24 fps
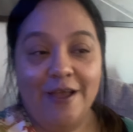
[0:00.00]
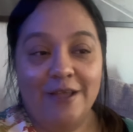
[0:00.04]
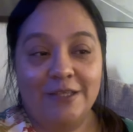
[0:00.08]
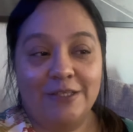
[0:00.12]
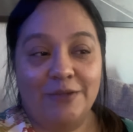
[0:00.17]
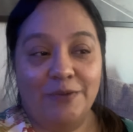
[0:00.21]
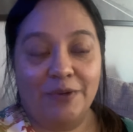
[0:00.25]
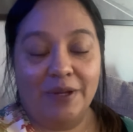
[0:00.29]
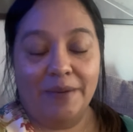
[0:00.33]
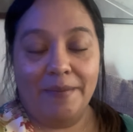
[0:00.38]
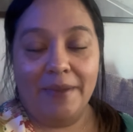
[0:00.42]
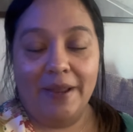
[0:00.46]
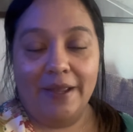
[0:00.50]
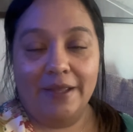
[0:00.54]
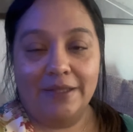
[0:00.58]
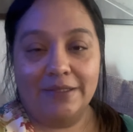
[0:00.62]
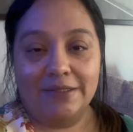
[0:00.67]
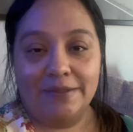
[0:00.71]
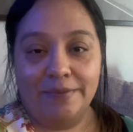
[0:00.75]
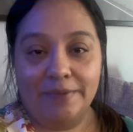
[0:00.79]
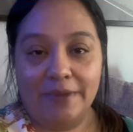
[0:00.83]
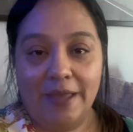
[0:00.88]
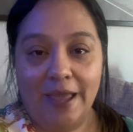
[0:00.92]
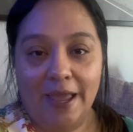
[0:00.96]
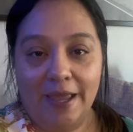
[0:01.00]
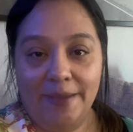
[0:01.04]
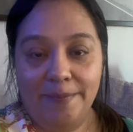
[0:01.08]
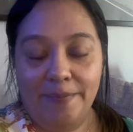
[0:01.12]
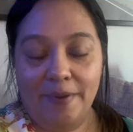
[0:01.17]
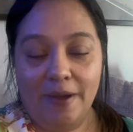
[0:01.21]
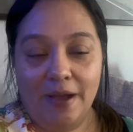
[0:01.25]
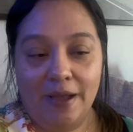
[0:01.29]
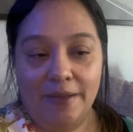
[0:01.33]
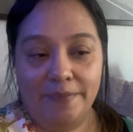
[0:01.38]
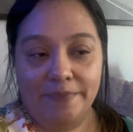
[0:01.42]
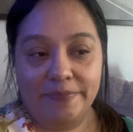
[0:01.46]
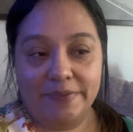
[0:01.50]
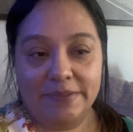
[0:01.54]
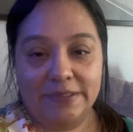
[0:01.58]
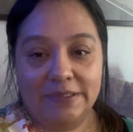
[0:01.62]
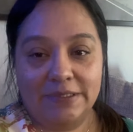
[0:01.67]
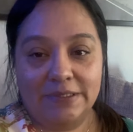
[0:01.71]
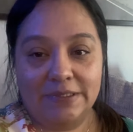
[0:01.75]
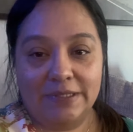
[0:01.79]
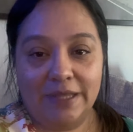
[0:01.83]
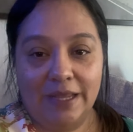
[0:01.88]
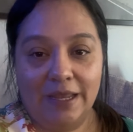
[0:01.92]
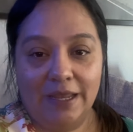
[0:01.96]
So we're going to make some cake
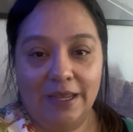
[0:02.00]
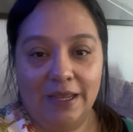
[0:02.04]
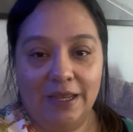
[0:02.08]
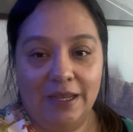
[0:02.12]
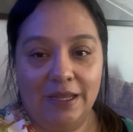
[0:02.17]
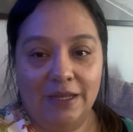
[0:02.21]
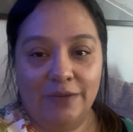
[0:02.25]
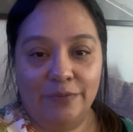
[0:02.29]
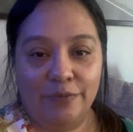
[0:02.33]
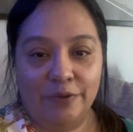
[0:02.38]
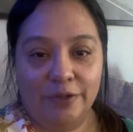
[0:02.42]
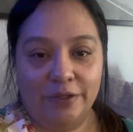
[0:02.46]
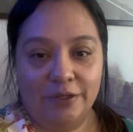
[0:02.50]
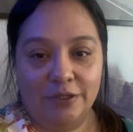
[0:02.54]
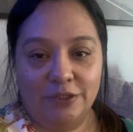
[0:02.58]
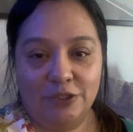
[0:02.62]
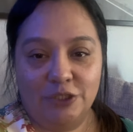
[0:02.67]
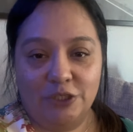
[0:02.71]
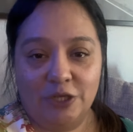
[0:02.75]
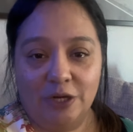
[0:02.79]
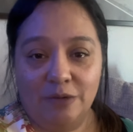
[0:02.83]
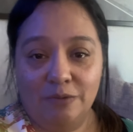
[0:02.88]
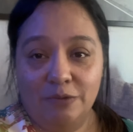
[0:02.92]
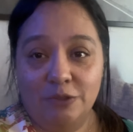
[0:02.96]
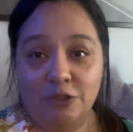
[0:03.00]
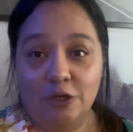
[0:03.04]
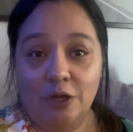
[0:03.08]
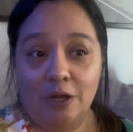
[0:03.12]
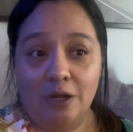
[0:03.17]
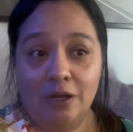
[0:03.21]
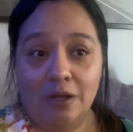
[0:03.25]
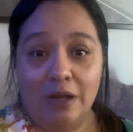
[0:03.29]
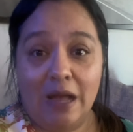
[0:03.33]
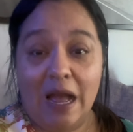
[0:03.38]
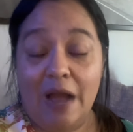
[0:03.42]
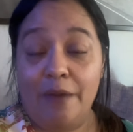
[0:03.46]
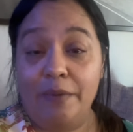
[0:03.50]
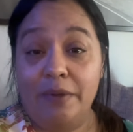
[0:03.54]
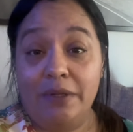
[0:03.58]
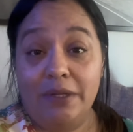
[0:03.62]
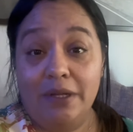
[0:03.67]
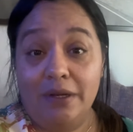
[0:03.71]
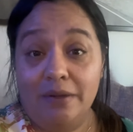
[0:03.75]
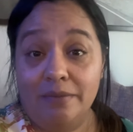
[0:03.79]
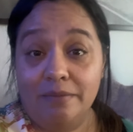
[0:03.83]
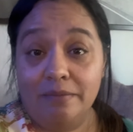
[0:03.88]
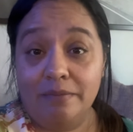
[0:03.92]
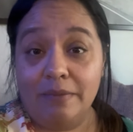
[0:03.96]
pops, and we're going to share with y'all how we
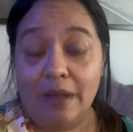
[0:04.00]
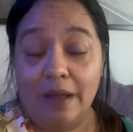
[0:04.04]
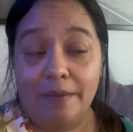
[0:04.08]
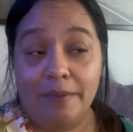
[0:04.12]
did them.